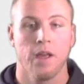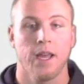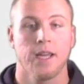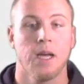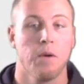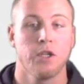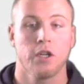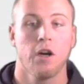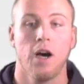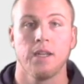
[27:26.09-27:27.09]
Guess how much
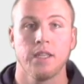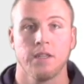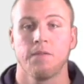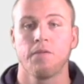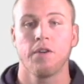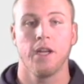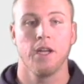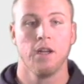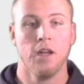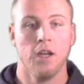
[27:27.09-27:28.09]
it costs? It's free.
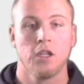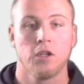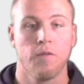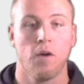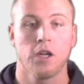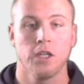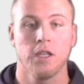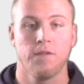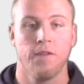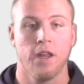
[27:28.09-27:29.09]
So if watching
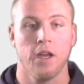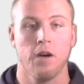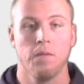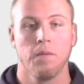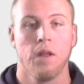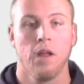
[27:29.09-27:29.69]
the video